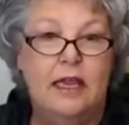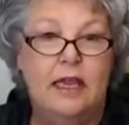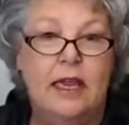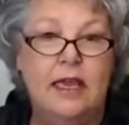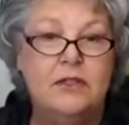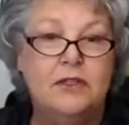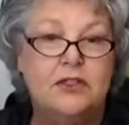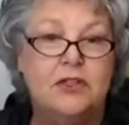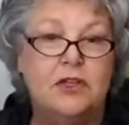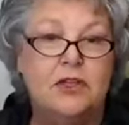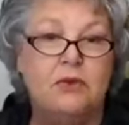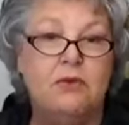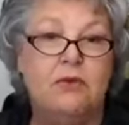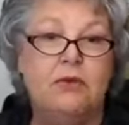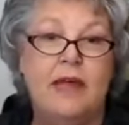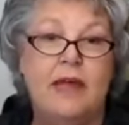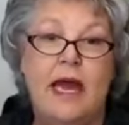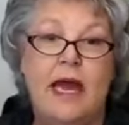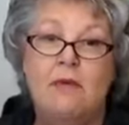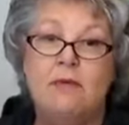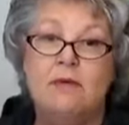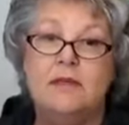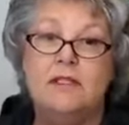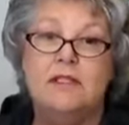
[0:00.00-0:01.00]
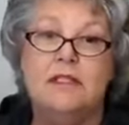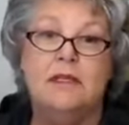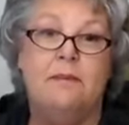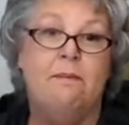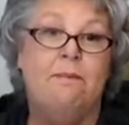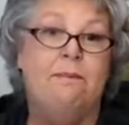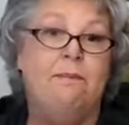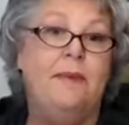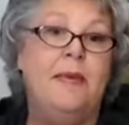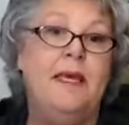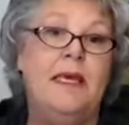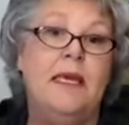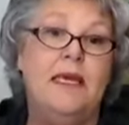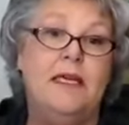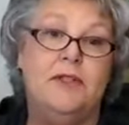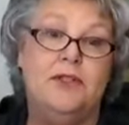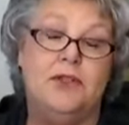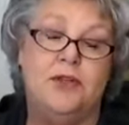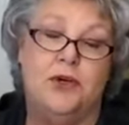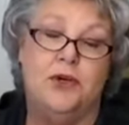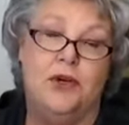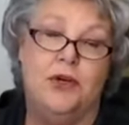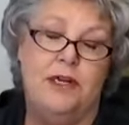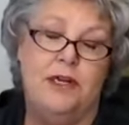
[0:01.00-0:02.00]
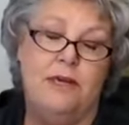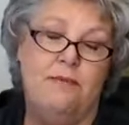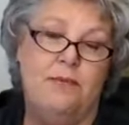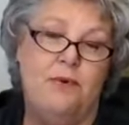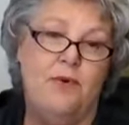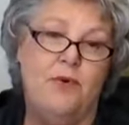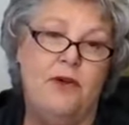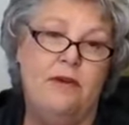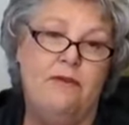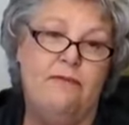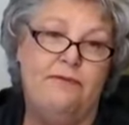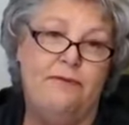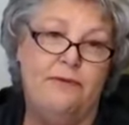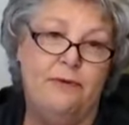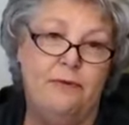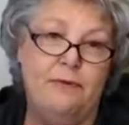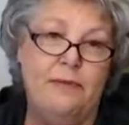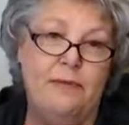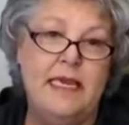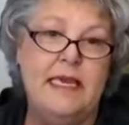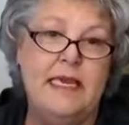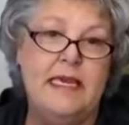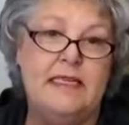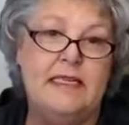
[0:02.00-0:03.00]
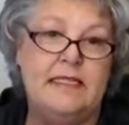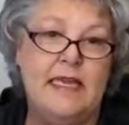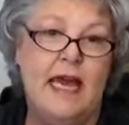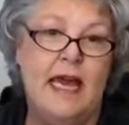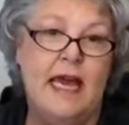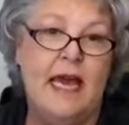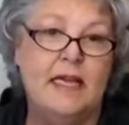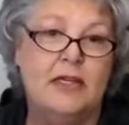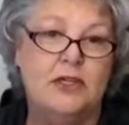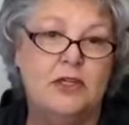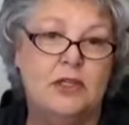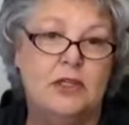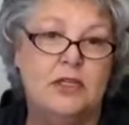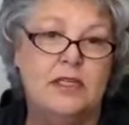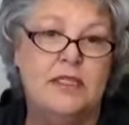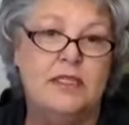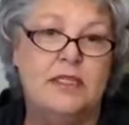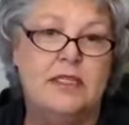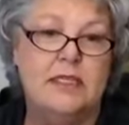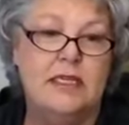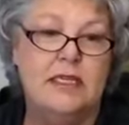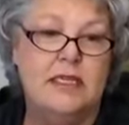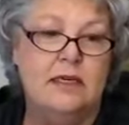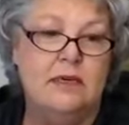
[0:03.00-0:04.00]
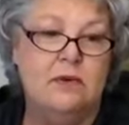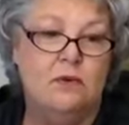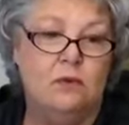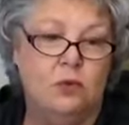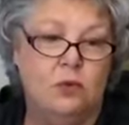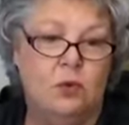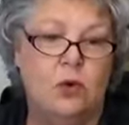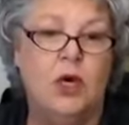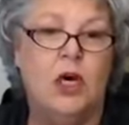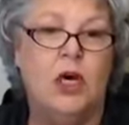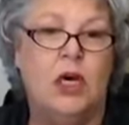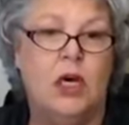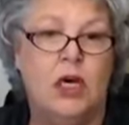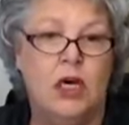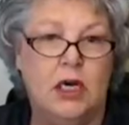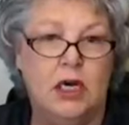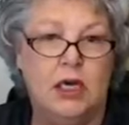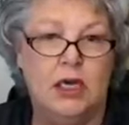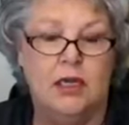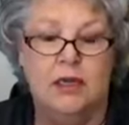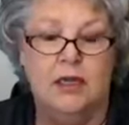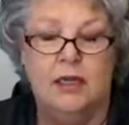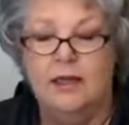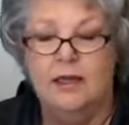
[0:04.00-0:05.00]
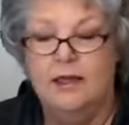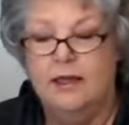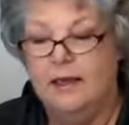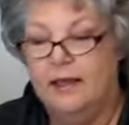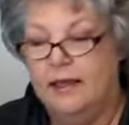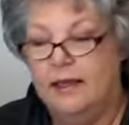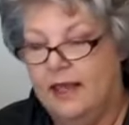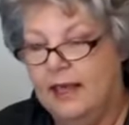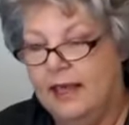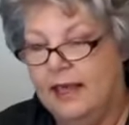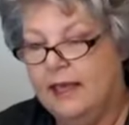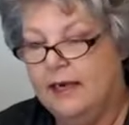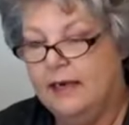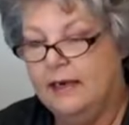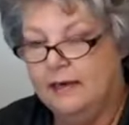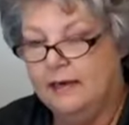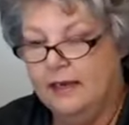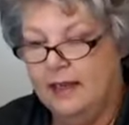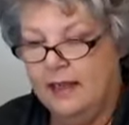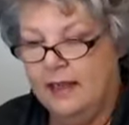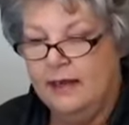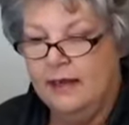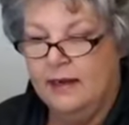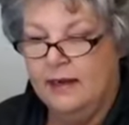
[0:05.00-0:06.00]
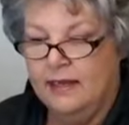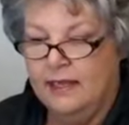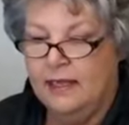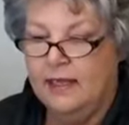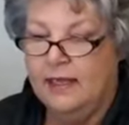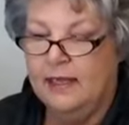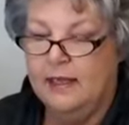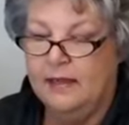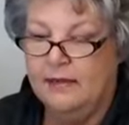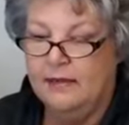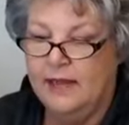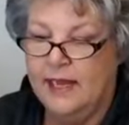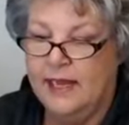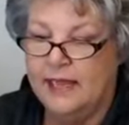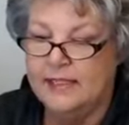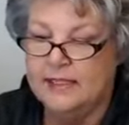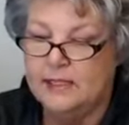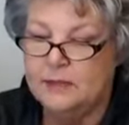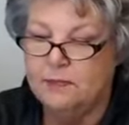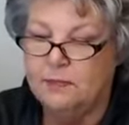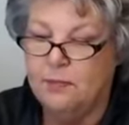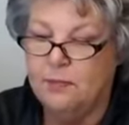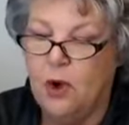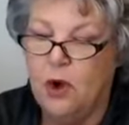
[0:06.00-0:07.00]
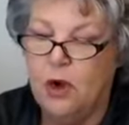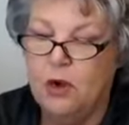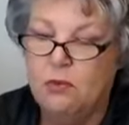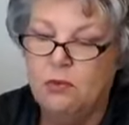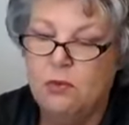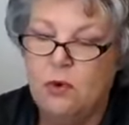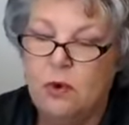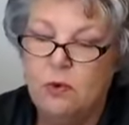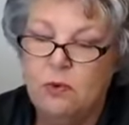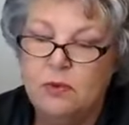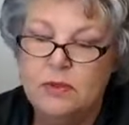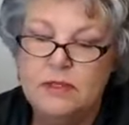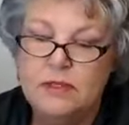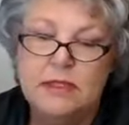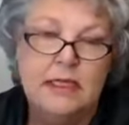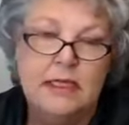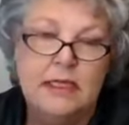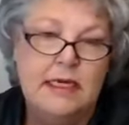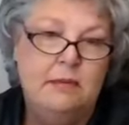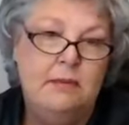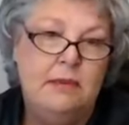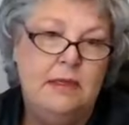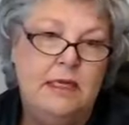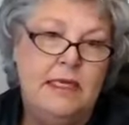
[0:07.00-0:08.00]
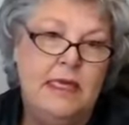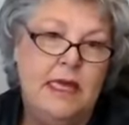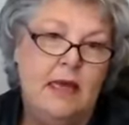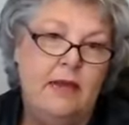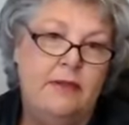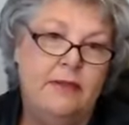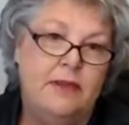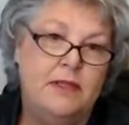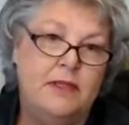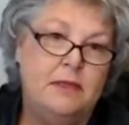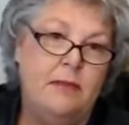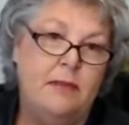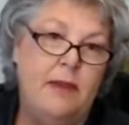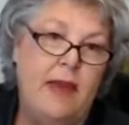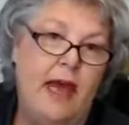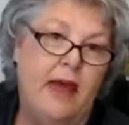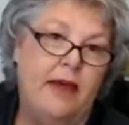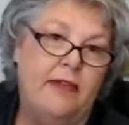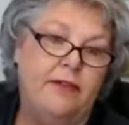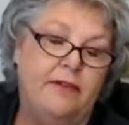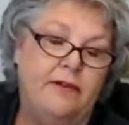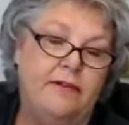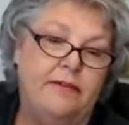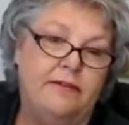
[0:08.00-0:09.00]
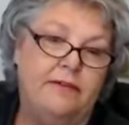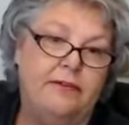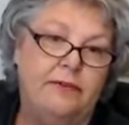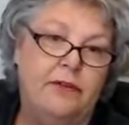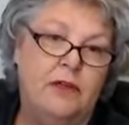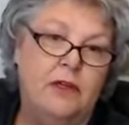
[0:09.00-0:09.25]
And so that was a big turning point for me to actually see it work. And again, that's part of what was leading me down this path of